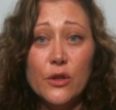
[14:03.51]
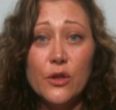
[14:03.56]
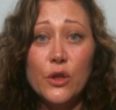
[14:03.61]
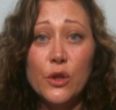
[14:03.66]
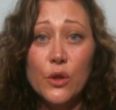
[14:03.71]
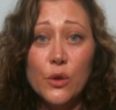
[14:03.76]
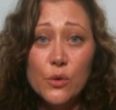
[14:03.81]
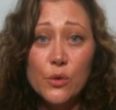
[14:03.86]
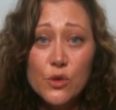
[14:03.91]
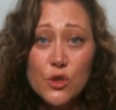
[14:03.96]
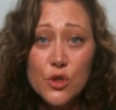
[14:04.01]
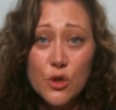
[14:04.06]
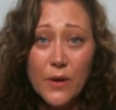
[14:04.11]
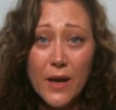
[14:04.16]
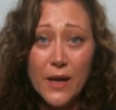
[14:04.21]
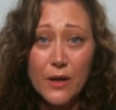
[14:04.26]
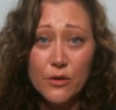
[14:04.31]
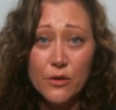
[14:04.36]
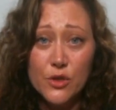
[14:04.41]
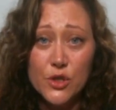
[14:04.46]
use your
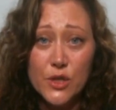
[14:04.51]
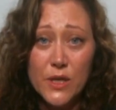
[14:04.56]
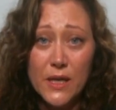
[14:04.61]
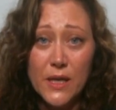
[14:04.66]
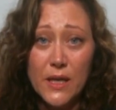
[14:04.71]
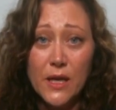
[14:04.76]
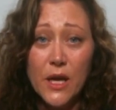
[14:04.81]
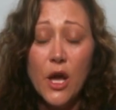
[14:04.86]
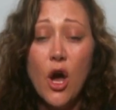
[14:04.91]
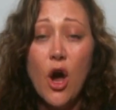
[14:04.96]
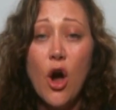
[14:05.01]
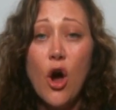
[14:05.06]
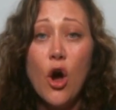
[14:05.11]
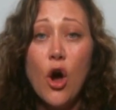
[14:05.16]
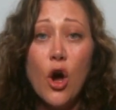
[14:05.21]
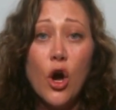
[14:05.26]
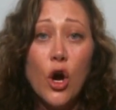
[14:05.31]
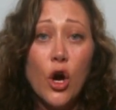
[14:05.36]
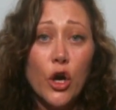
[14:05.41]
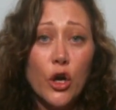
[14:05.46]
energy,
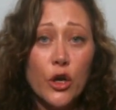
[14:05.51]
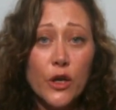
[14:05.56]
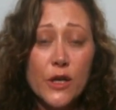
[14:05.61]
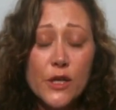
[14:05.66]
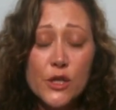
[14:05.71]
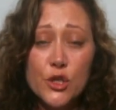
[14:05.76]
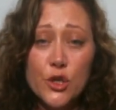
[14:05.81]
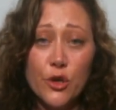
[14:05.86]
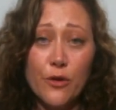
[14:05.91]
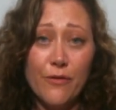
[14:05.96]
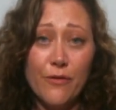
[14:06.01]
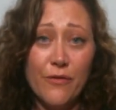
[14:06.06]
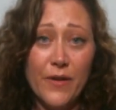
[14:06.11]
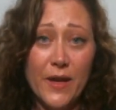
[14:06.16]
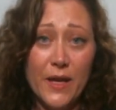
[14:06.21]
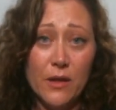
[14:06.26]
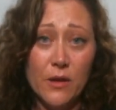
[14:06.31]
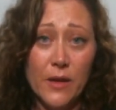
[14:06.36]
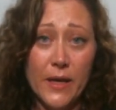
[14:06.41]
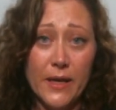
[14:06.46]
harness your
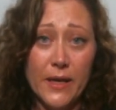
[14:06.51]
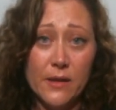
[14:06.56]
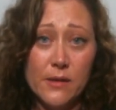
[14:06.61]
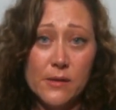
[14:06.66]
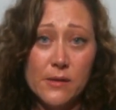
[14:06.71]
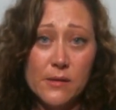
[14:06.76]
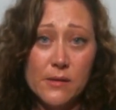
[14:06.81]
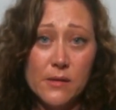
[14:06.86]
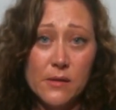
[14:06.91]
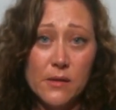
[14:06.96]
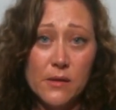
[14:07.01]
feelings